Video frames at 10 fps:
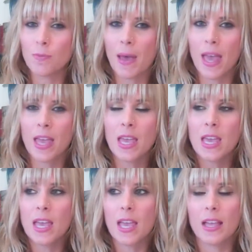but
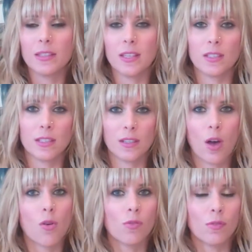it's its
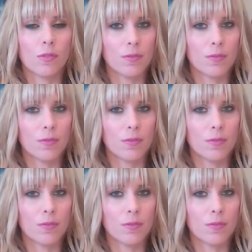own